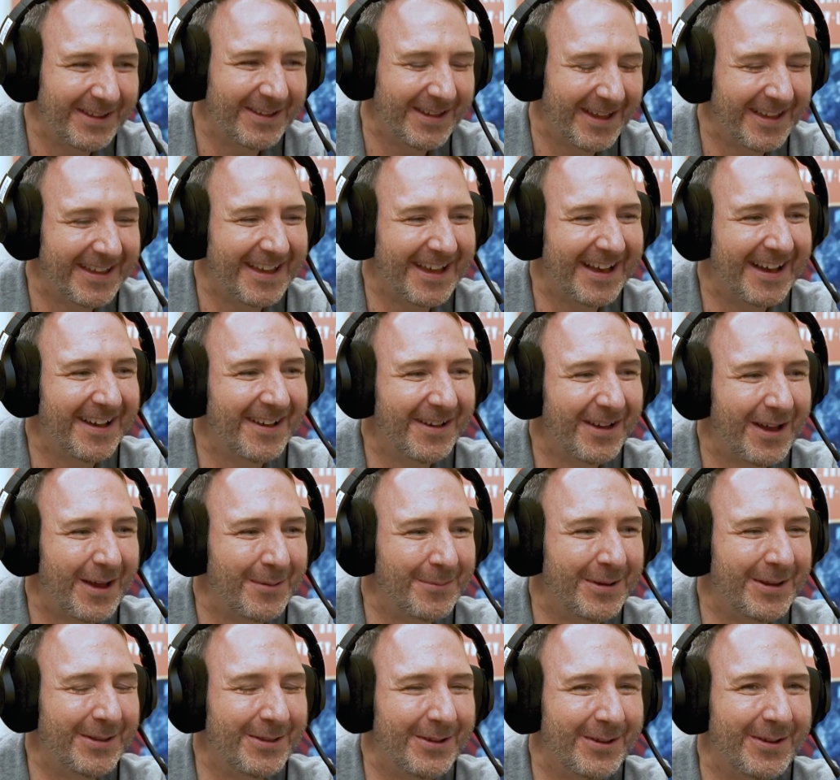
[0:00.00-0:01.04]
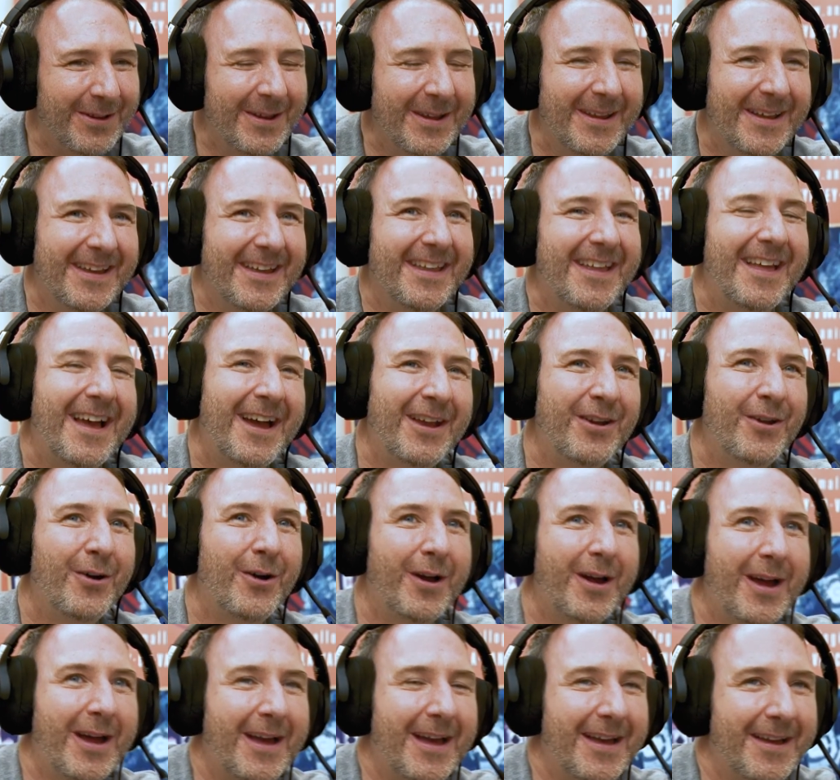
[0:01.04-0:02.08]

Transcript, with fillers: yeah, okay. yeah. I okay. mean, the, I know